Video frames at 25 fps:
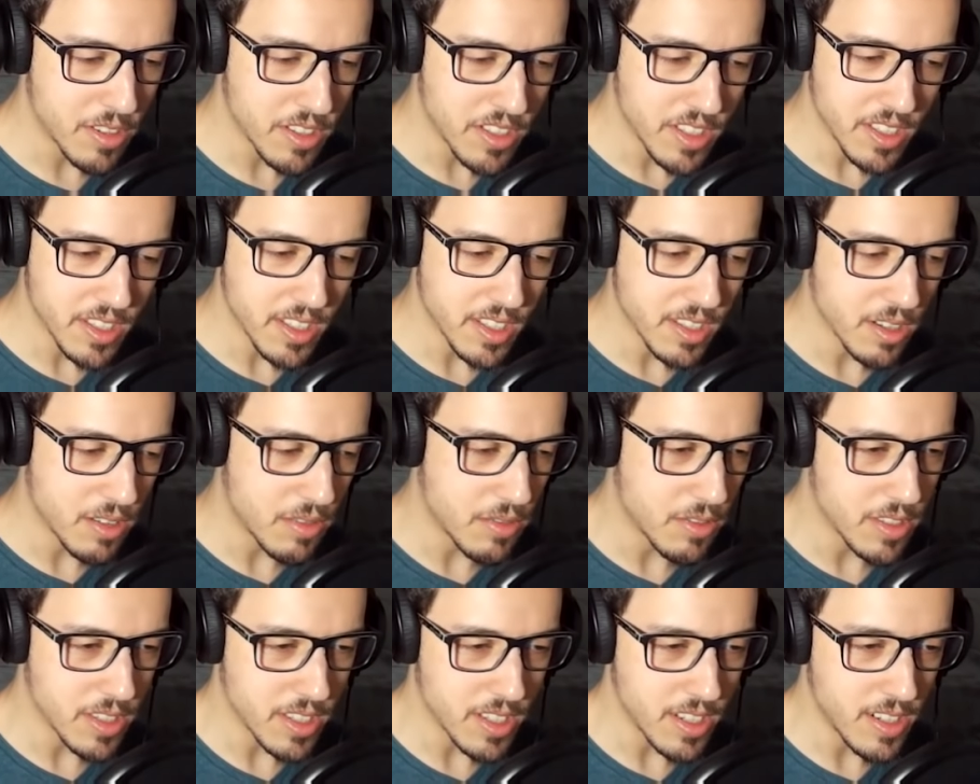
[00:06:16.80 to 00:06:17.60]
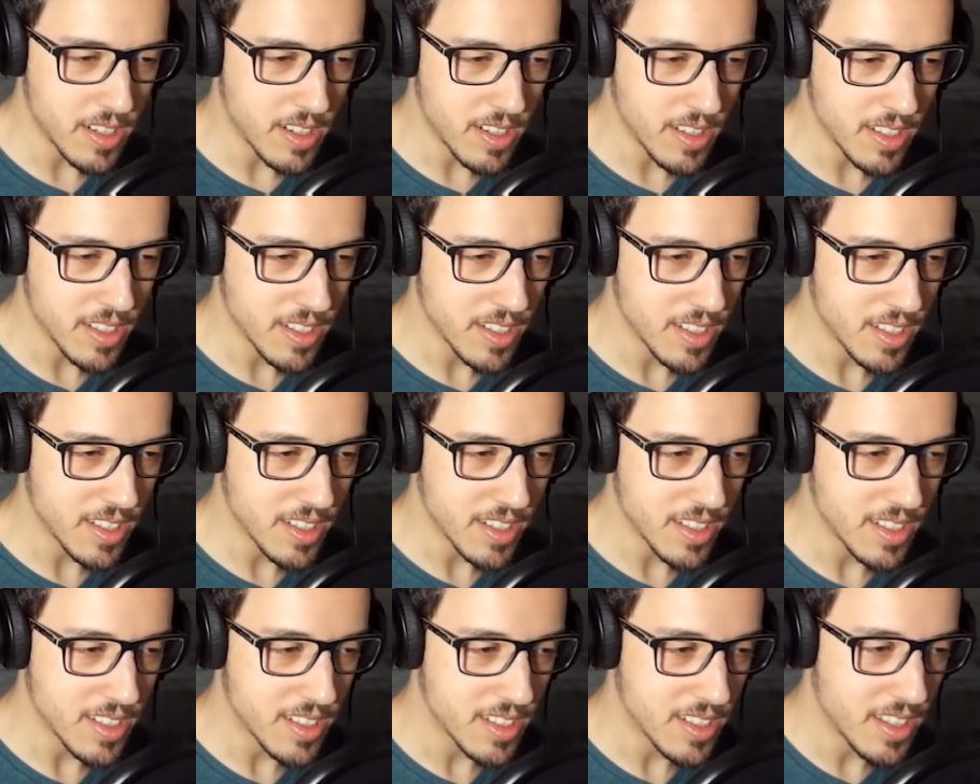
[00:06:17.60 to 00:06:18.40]
sitting over there?
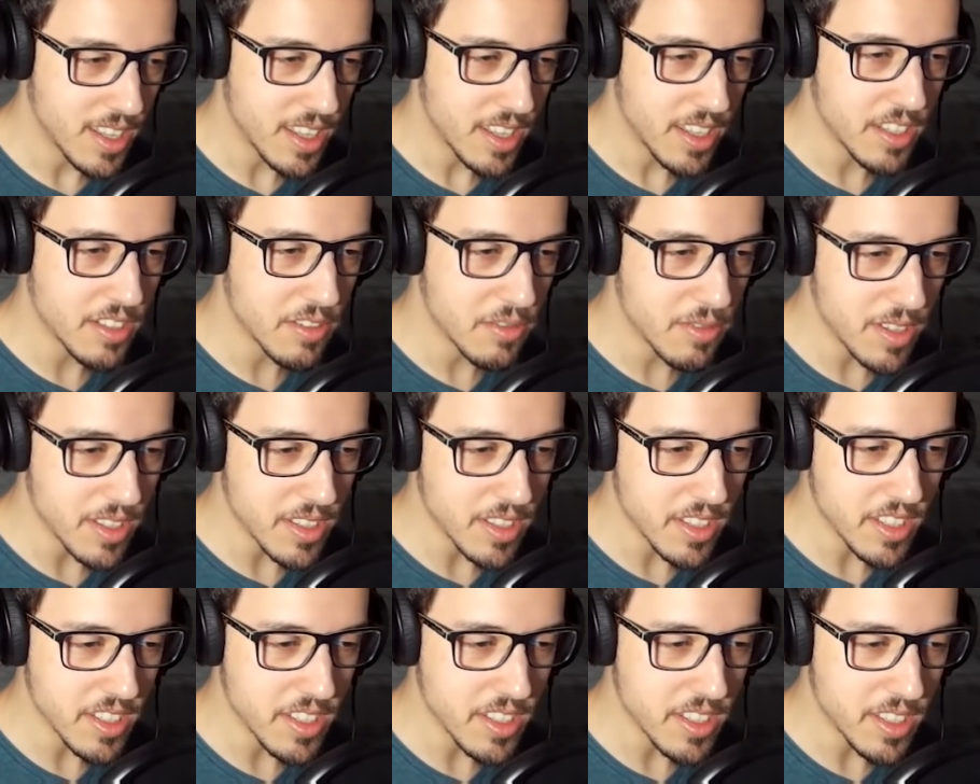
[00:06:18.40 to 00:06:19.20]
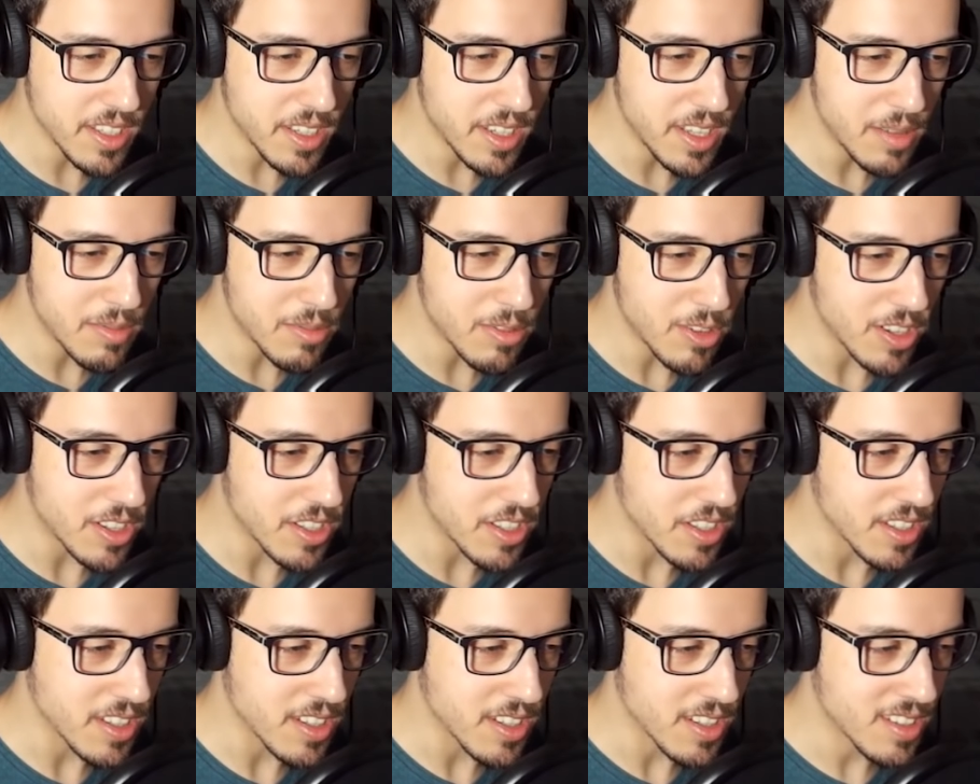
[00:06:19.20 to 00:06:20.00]
Yeah, that's right. This is the neighbor, I
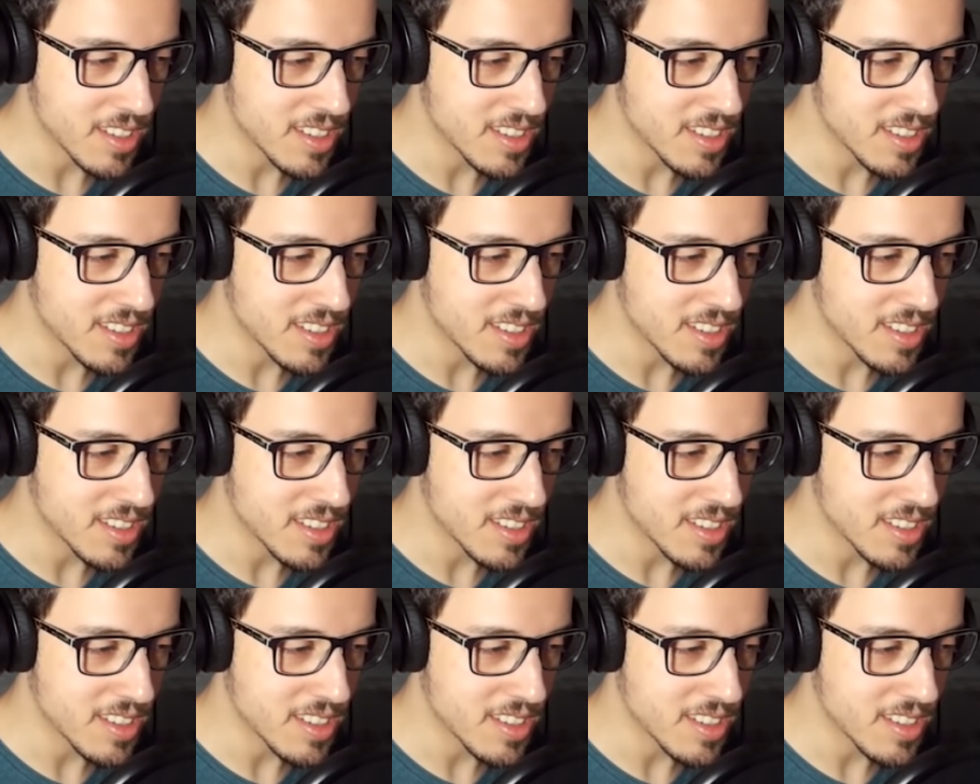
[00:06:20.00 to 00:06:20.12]
think.